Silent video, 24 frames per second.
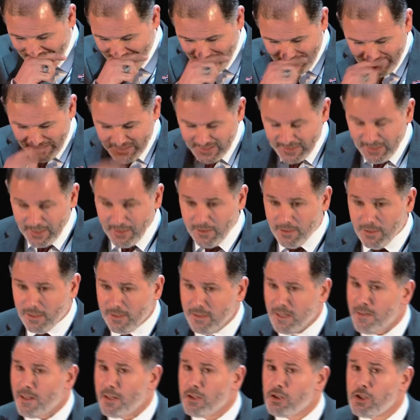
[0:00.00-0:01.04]
There is
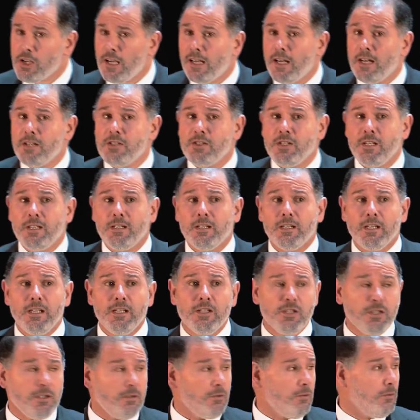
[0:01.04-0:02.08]
another challenging
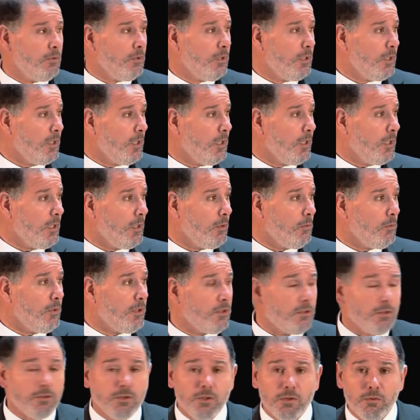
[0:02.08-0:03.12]
issue
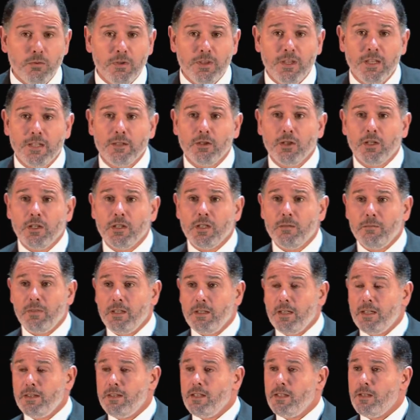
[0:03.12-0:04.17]
with to do with
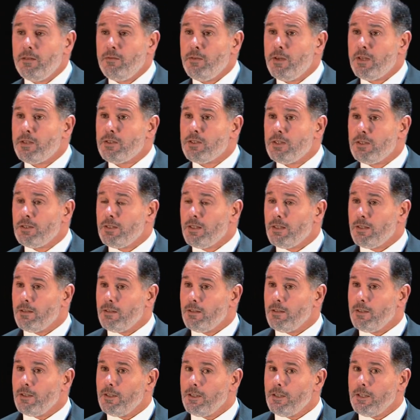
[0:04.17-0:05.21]
autonomy at the university.
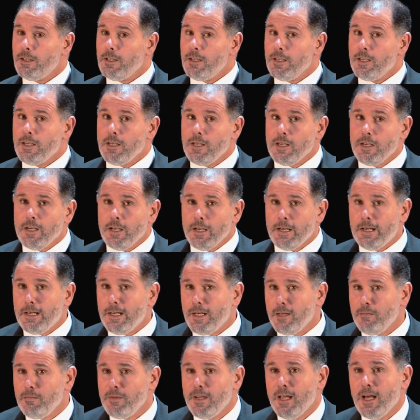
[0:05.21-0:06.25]
In
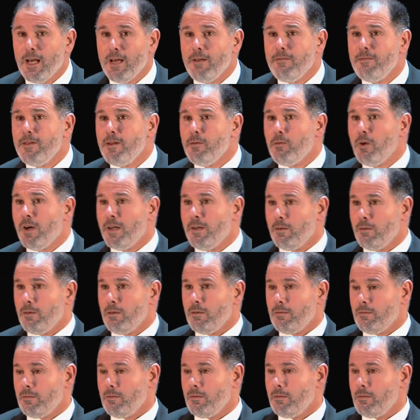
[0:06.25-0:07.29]
Libya, everyone,
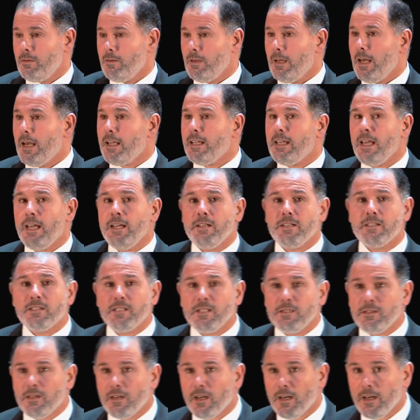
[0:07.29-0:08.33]
again, is
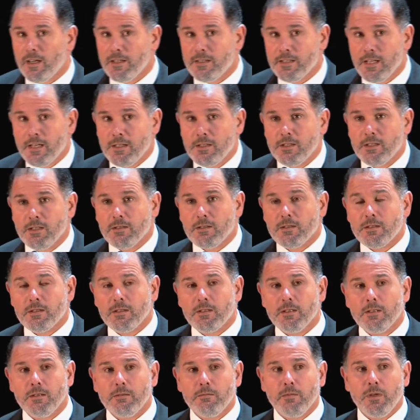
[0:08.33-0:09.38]
centralizations.
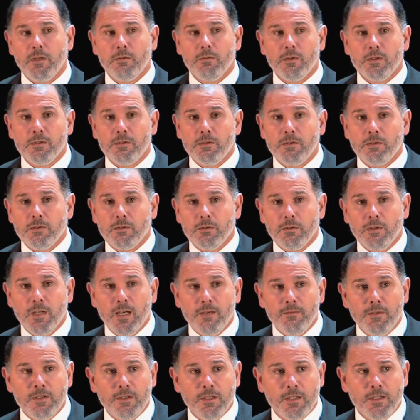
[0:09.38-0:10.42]
We wanted to
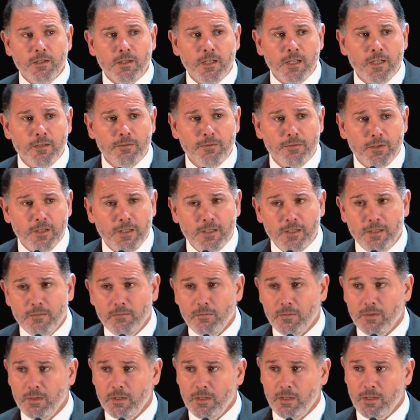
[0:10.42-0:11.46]
have a degree of
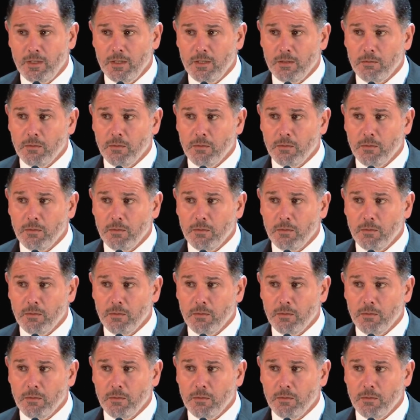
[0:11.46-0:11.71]
freedom.